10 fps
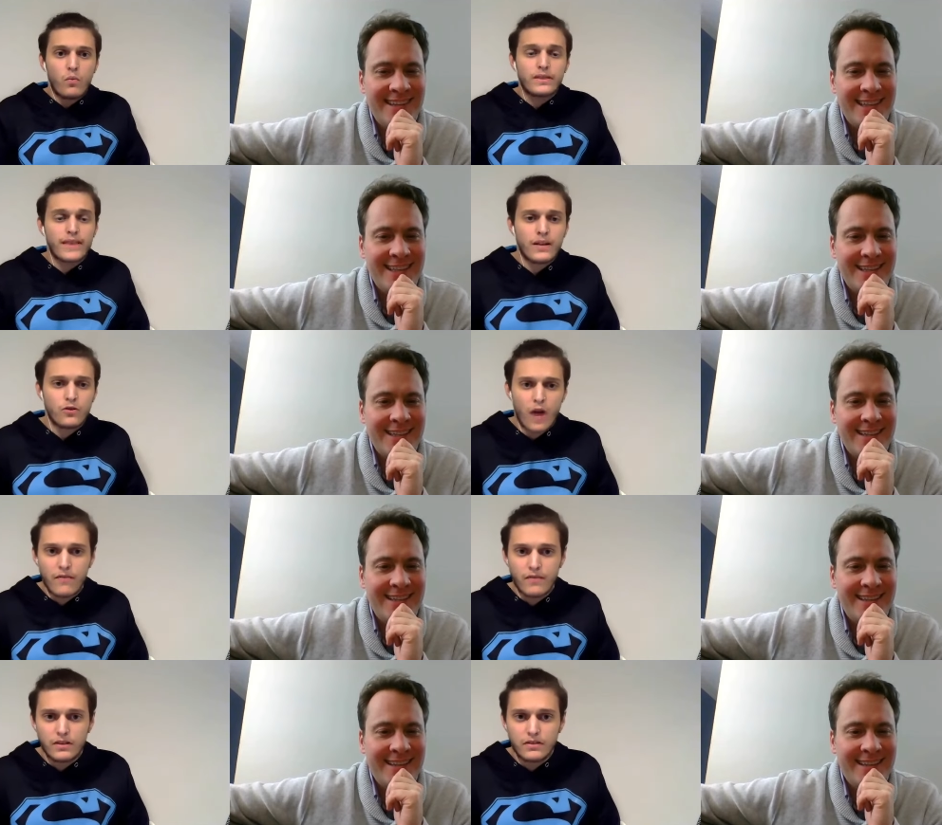Speaker 1: that
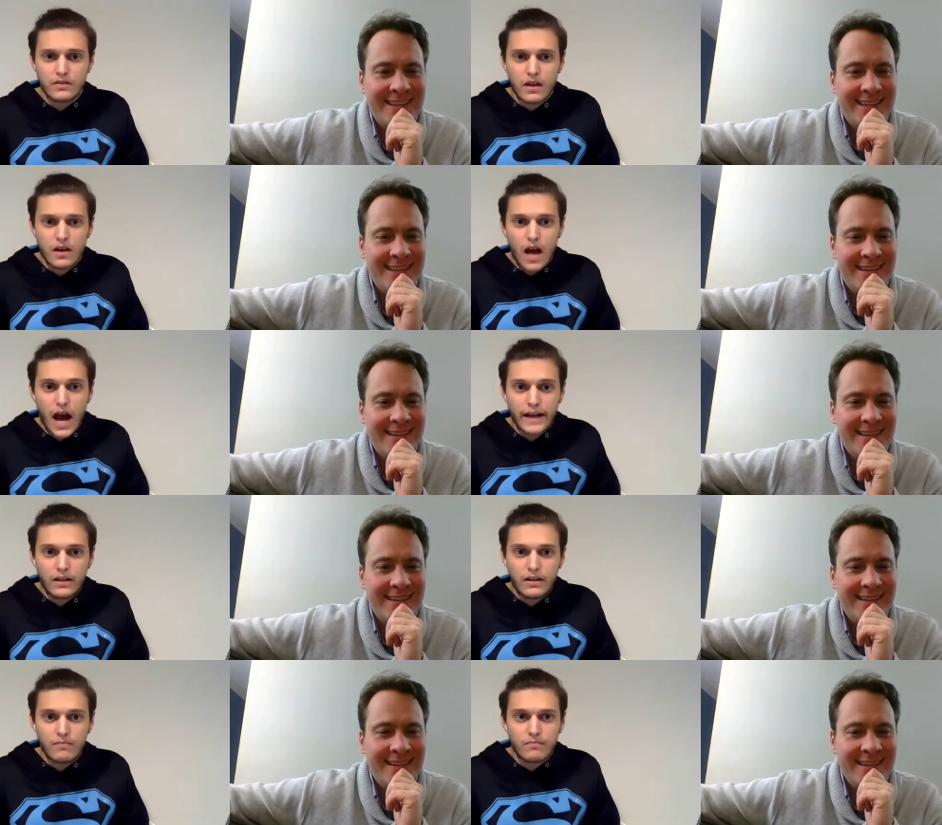drive is. I
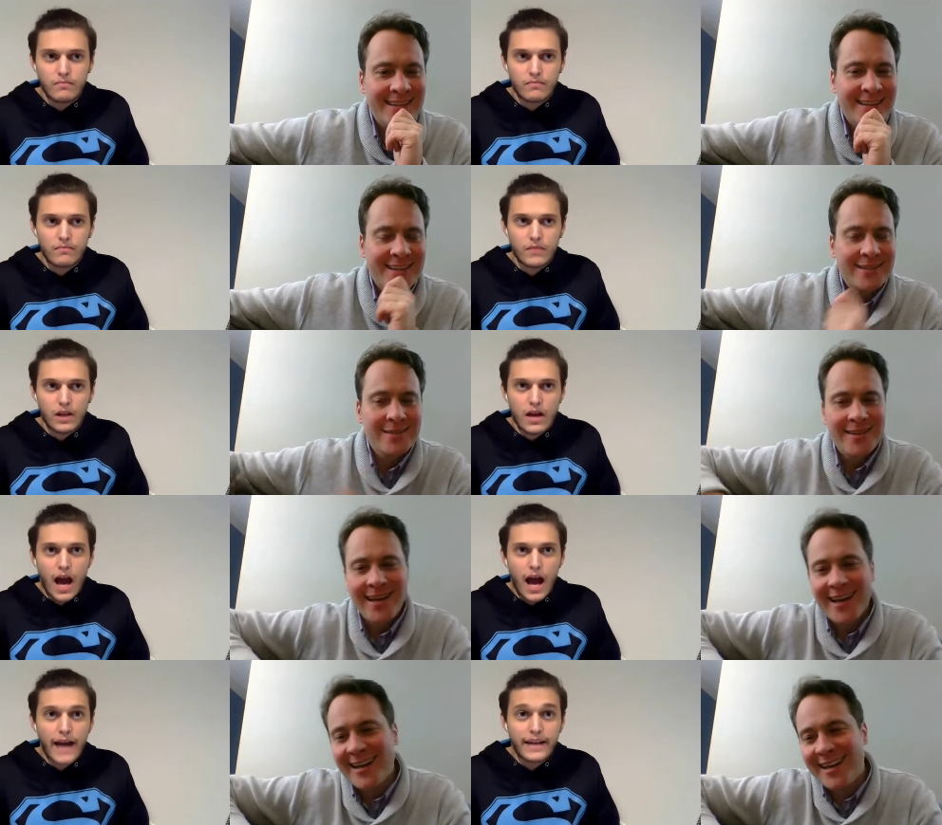
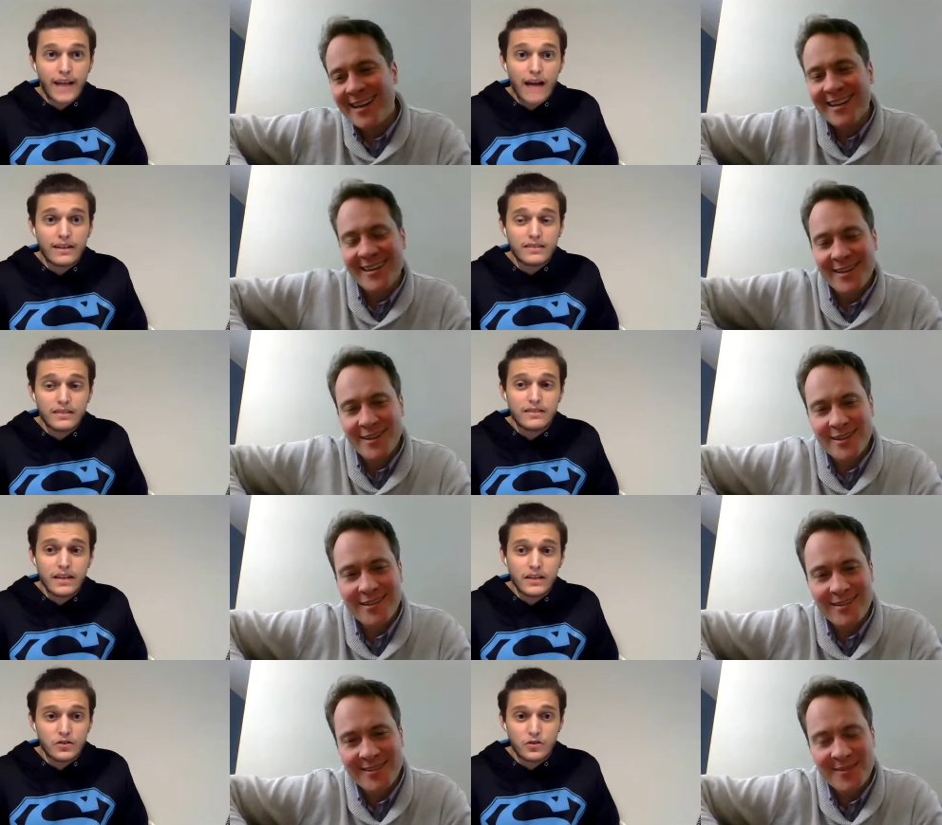can honestly say
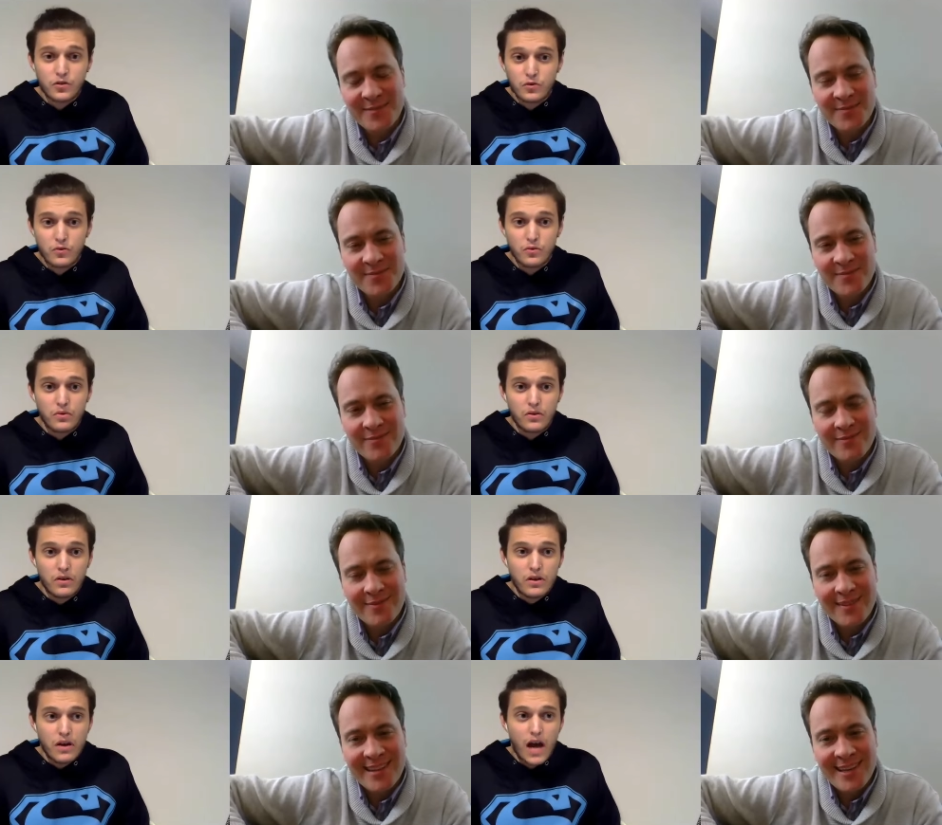it's true.
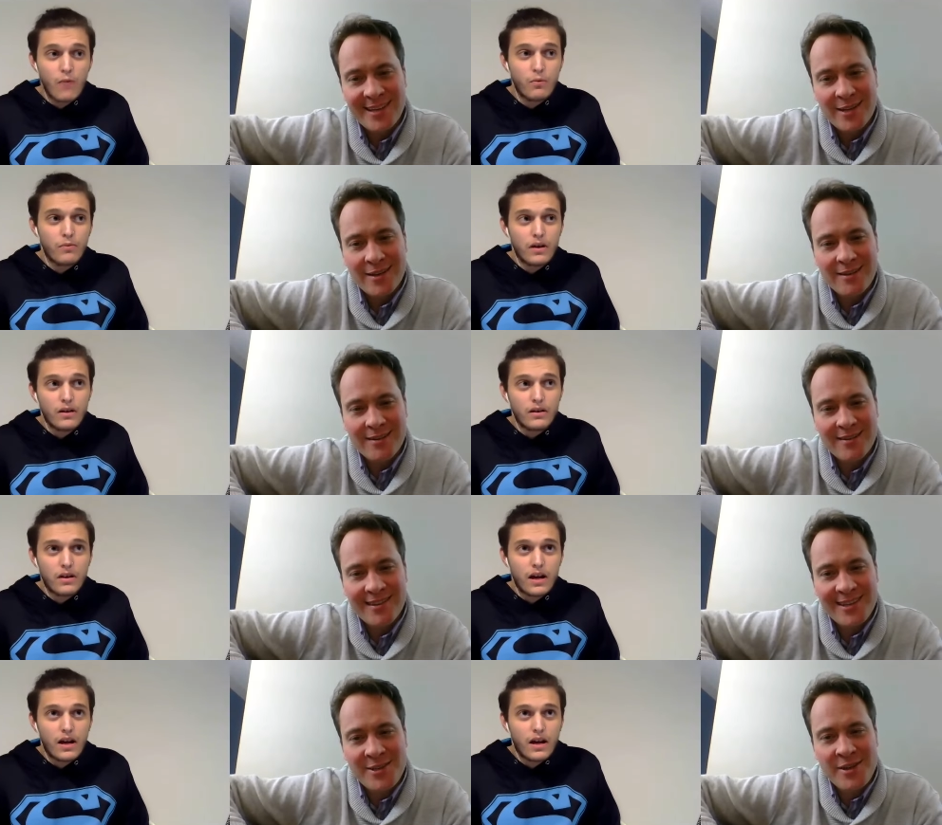I would,
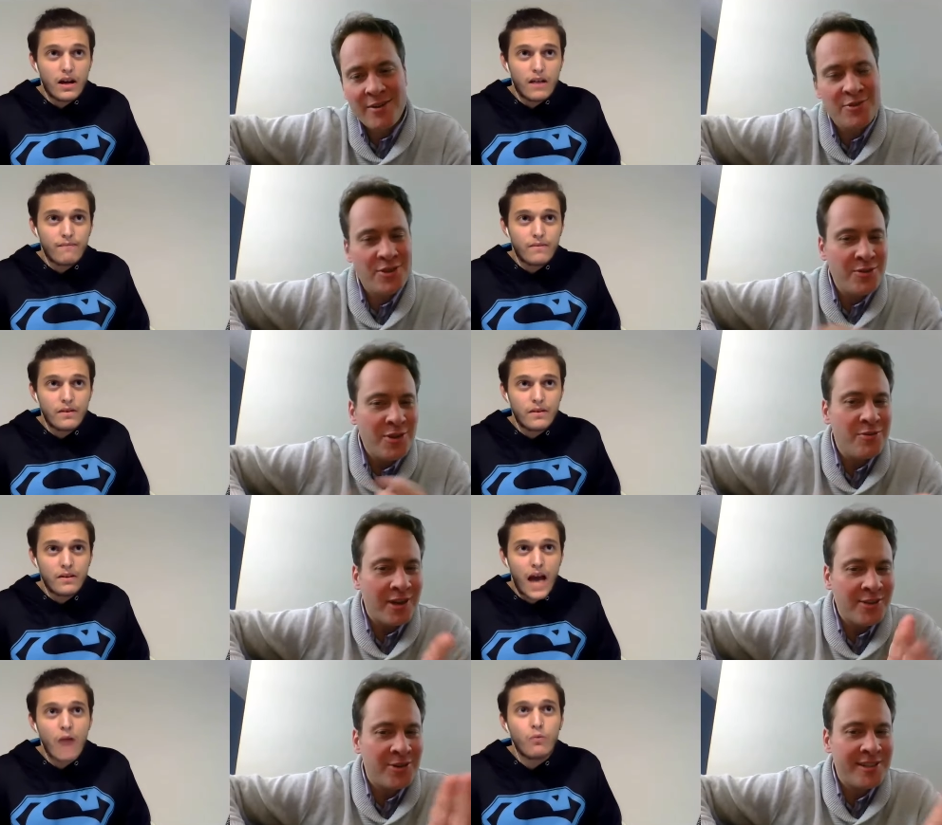
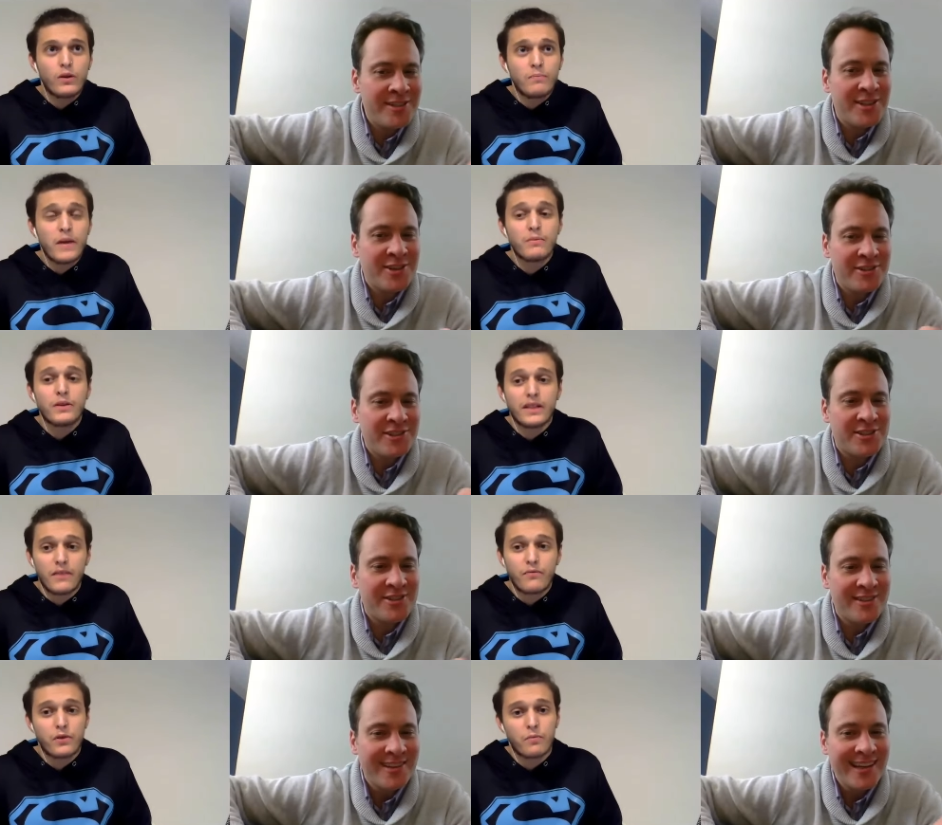
Speaker 2: I
Speaker 1: wouldn't be able to live
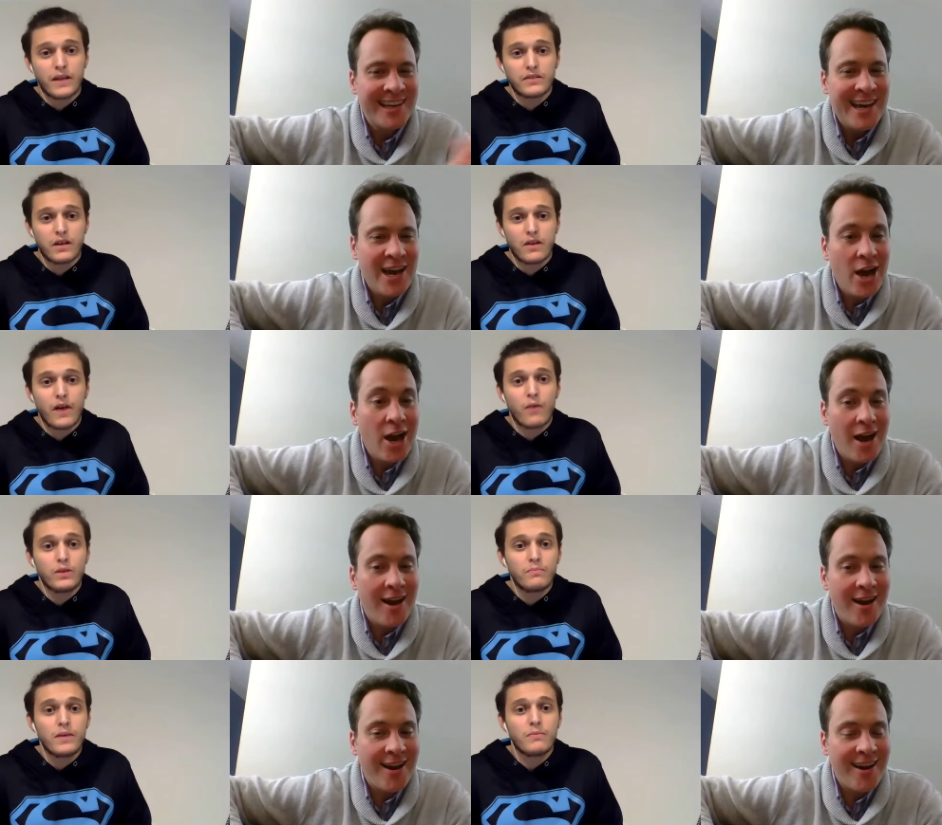with myself. I
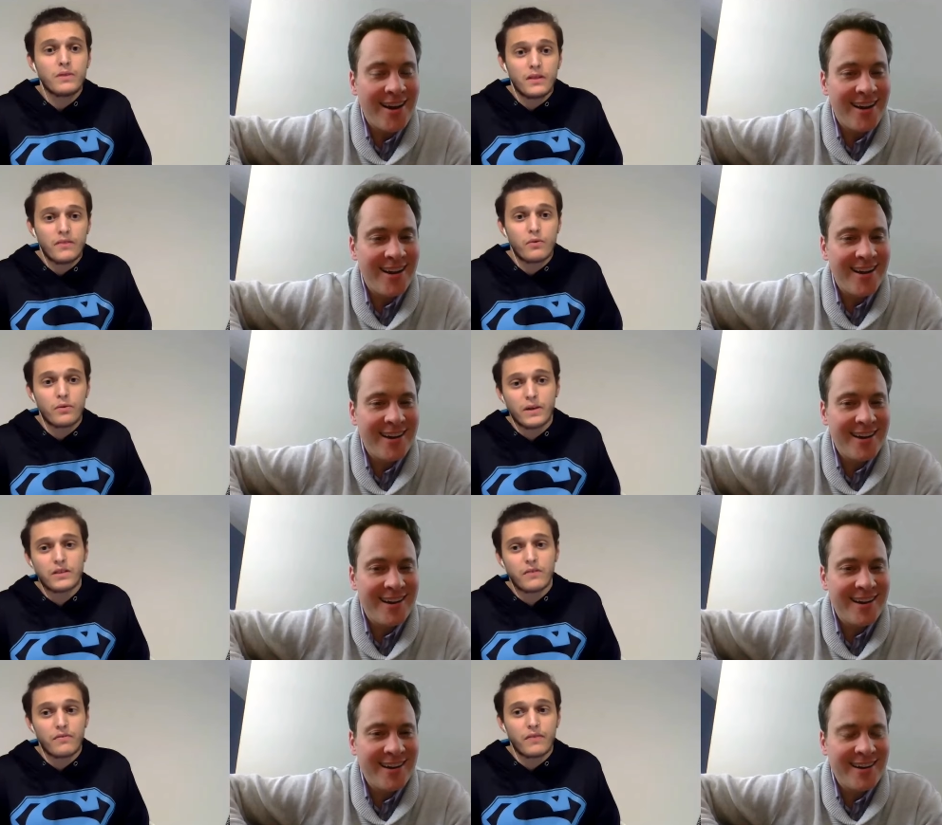wouldn't be able to live with
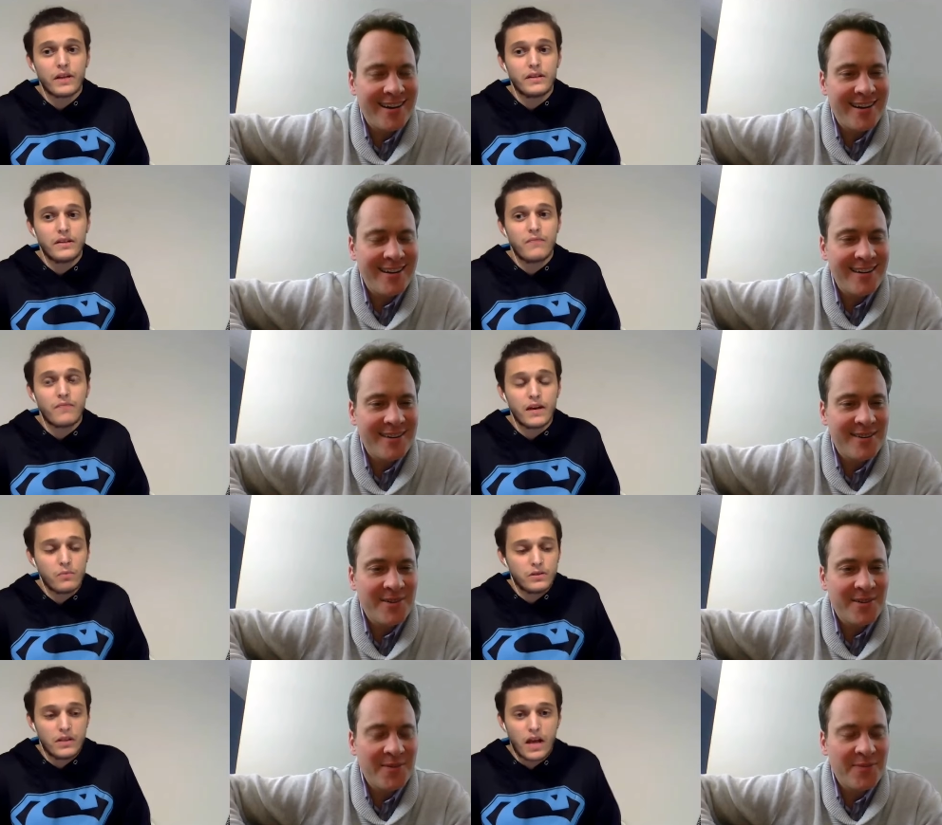myself if I
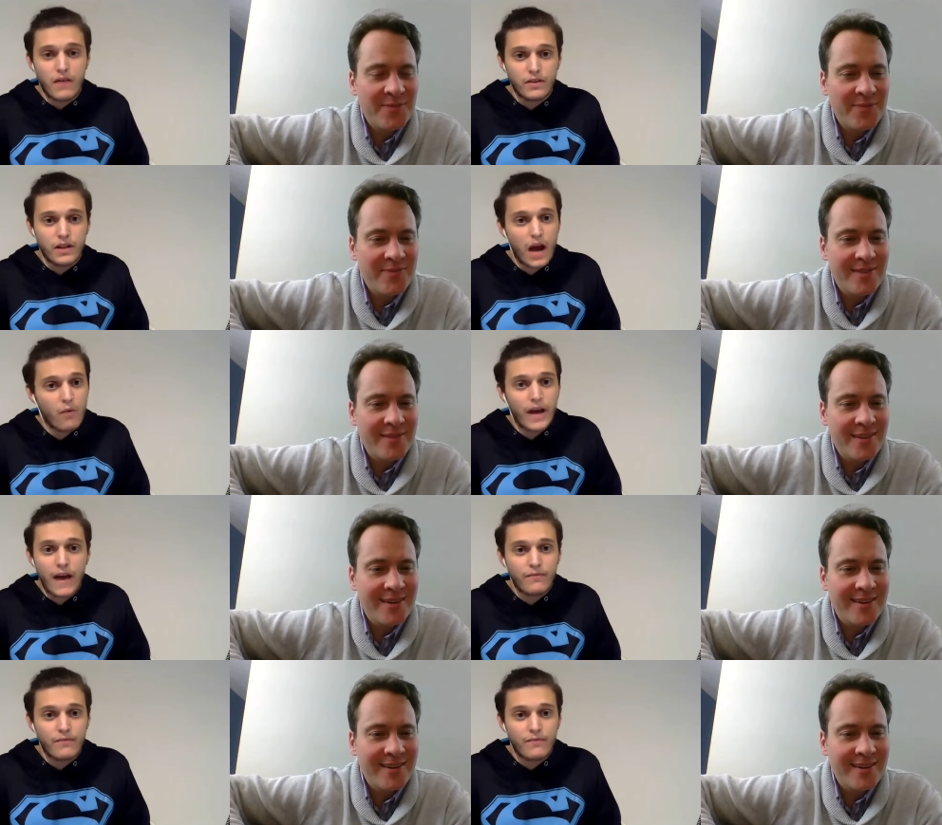was in heaven. I would have to